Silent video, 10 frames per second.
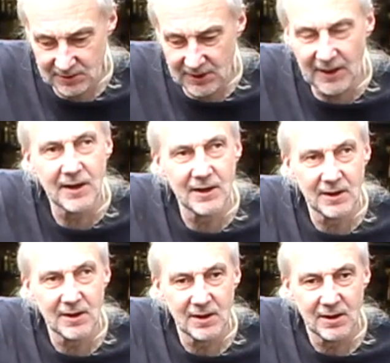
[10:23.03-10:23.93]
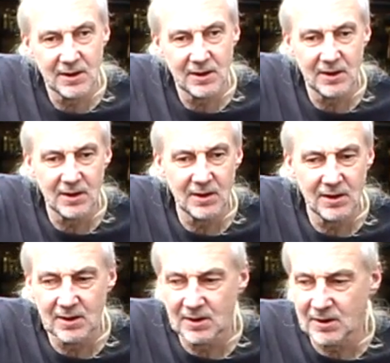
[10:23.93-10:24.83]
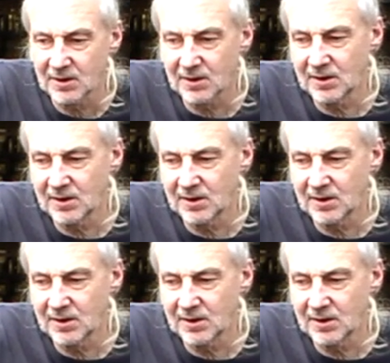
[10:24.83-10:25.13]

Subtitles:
a bit sort of in the air.